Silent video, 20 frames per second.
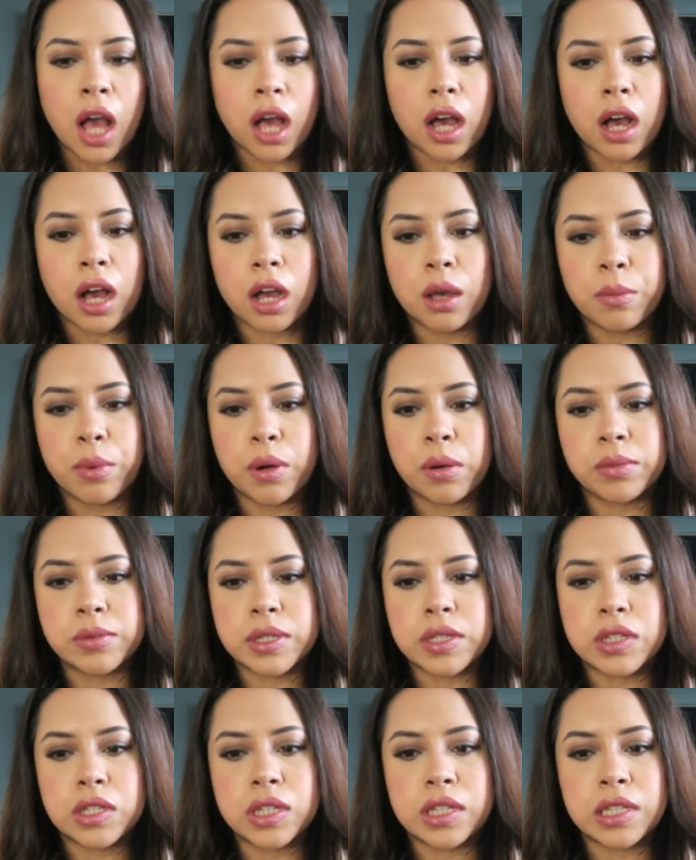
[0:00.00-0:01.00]
I
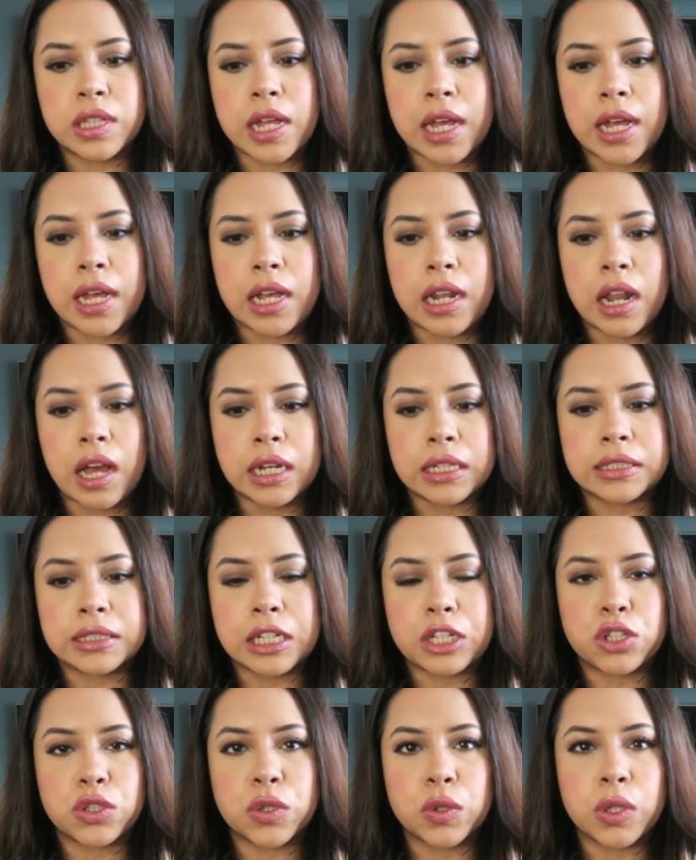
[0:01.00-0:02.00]
popped into their like
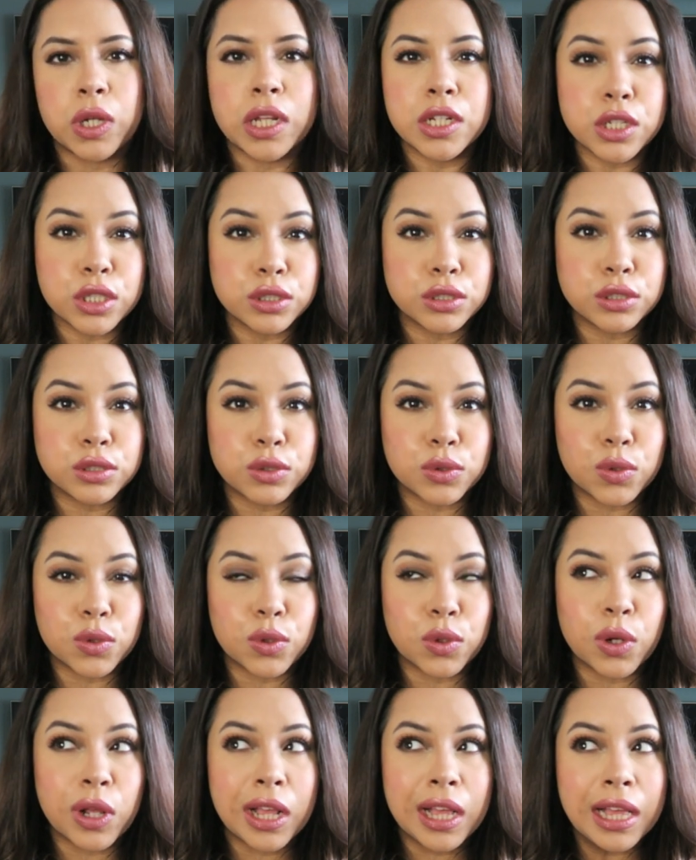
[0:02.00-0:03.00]
central London
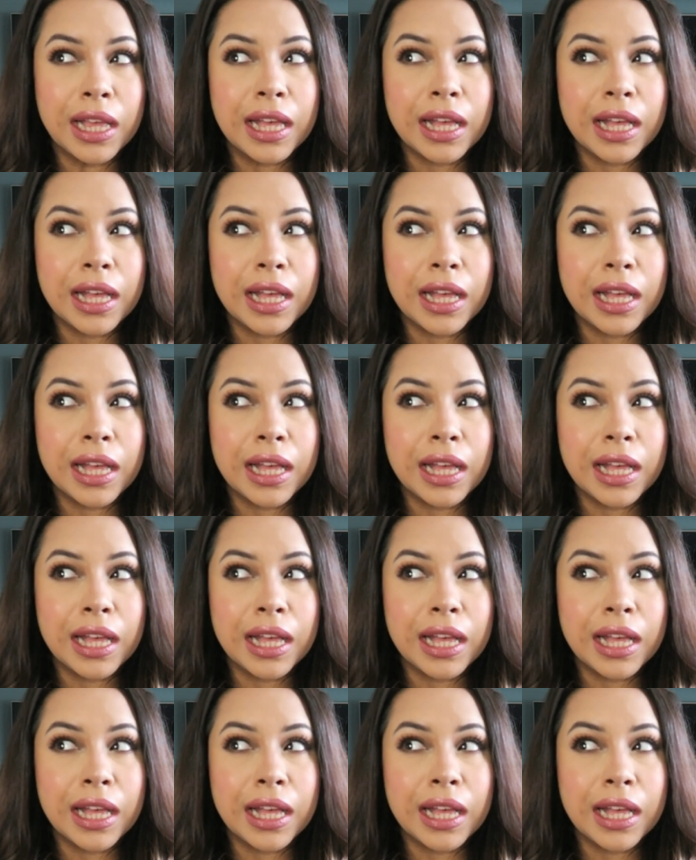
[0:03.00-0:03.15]
store